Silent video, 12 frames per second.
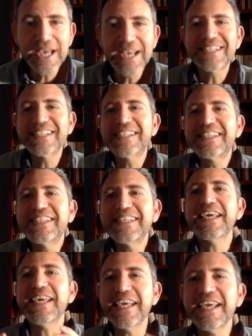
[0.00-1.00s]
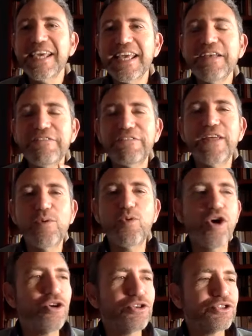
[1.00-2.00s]
to see if there
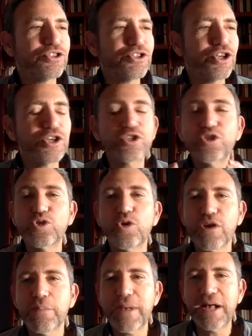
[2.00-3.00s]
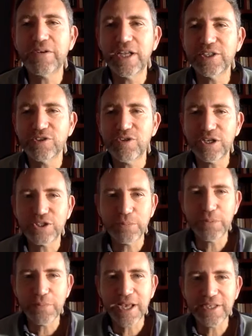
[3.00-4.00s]
was a story about Nadira to
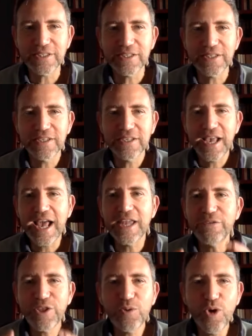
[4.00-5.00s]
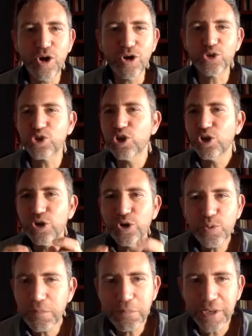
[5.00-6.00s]
be made. And if there was,
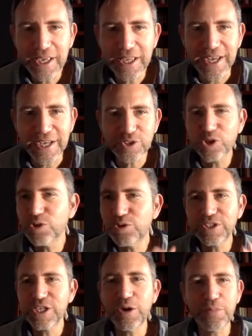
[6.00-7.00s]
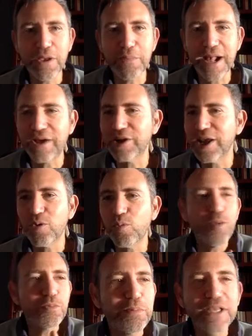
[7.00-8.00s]
who would be in it? Who could tell me about it?
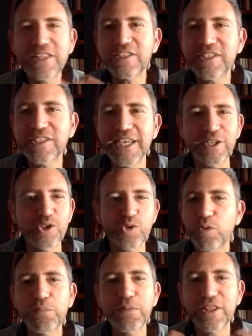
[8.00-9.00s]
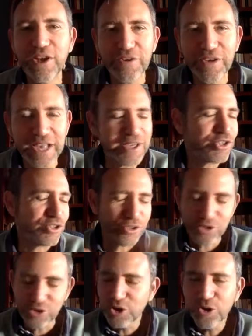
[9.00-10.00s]
What the scenes? What would be the
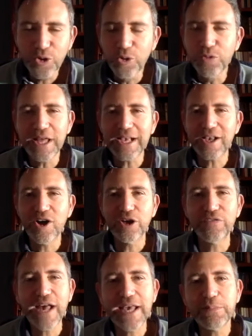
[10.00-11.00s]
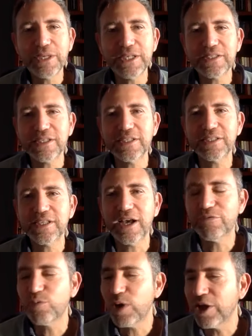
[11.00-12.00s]
locations? All that kind of ABC
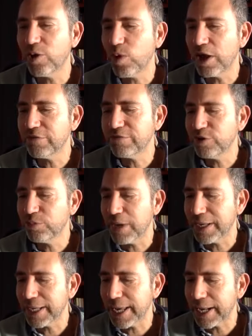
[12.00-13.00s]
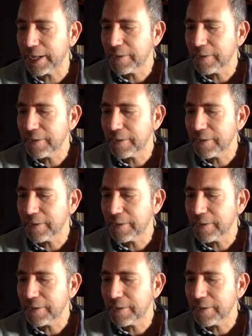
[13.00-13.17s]
stuff 101 of filmmaking.